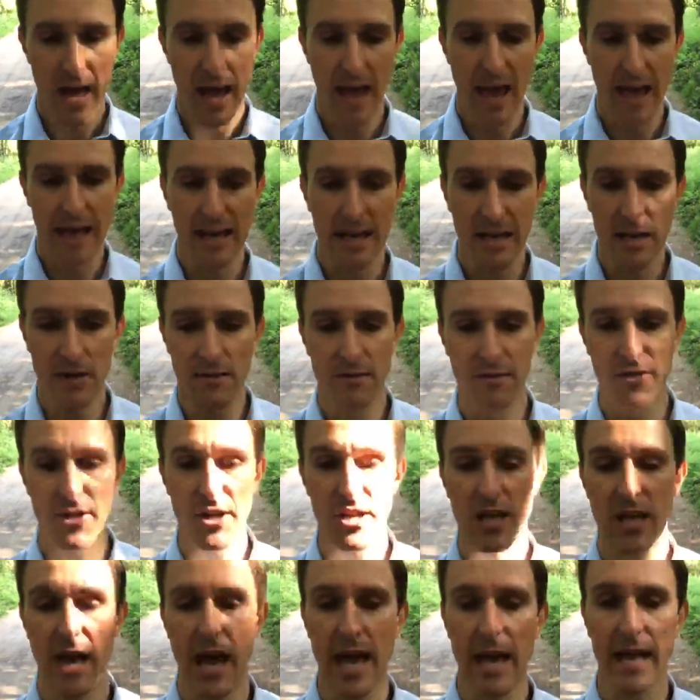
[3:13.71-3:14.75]
any of the
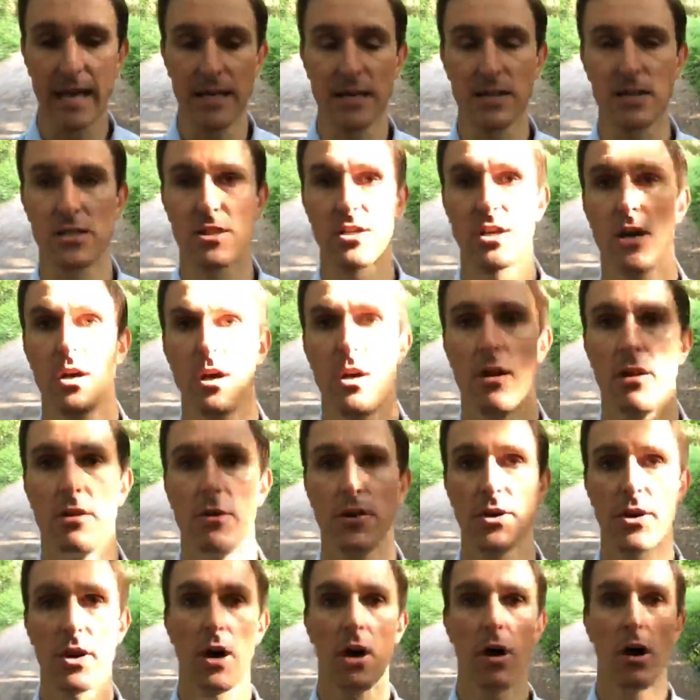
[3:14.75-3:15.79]
gains
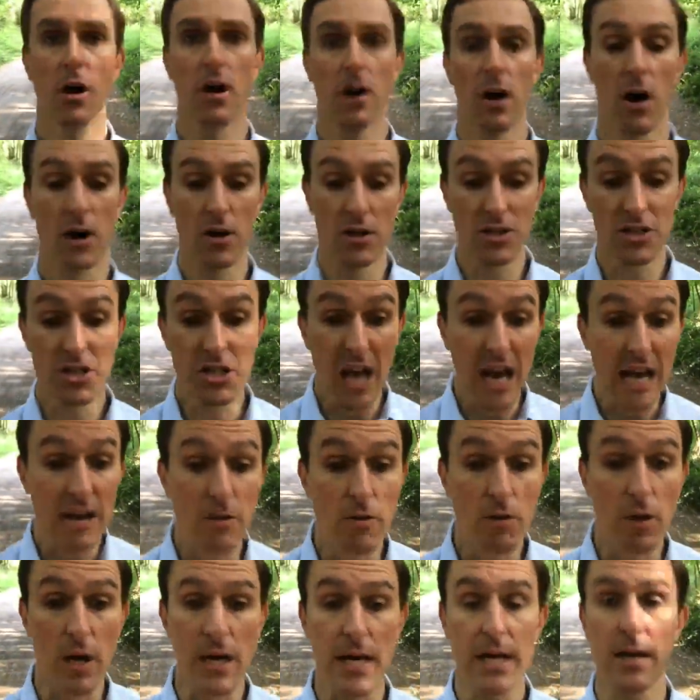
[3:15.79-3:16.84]
that are
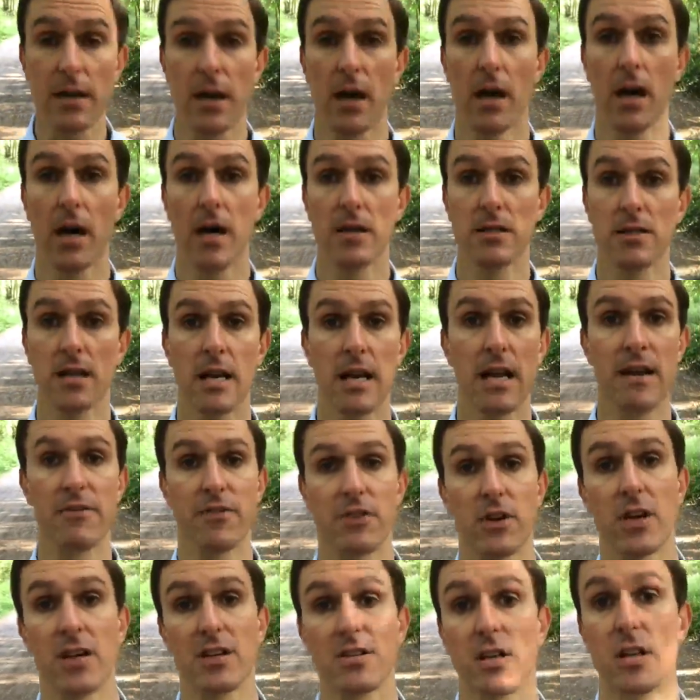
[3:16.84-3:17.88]
generally
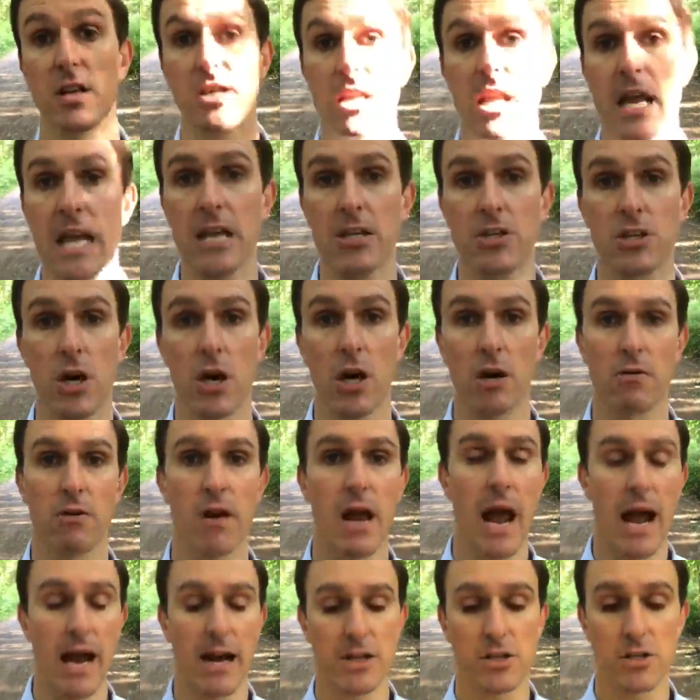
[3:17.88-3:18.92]
delivered as a knee-jerk
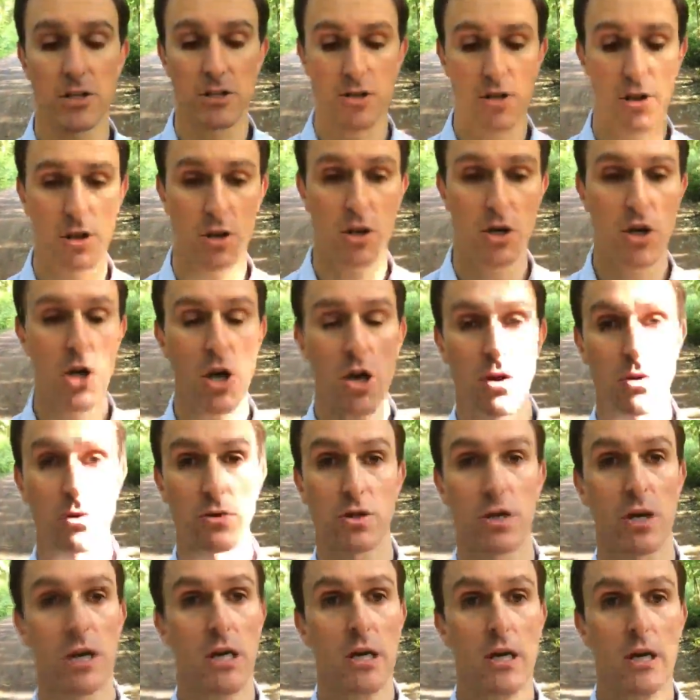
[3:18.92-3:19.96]
reaction to the
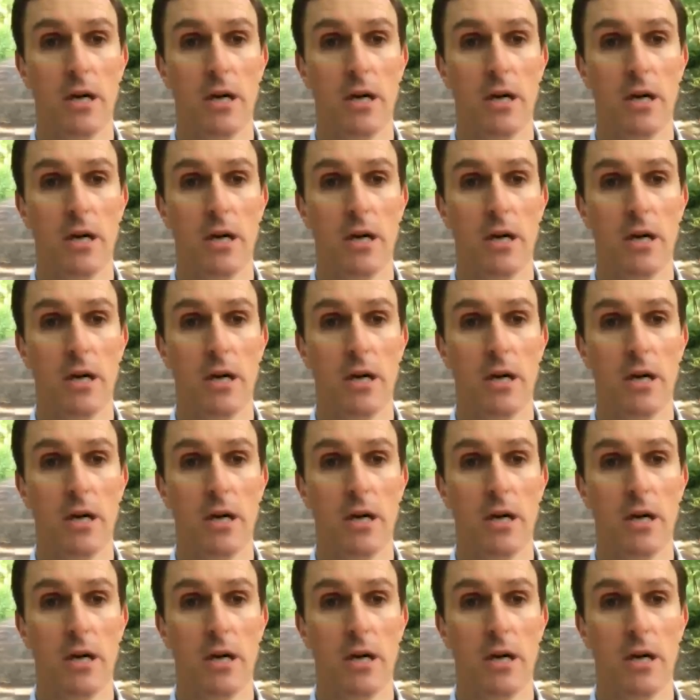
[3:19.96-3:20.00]
news.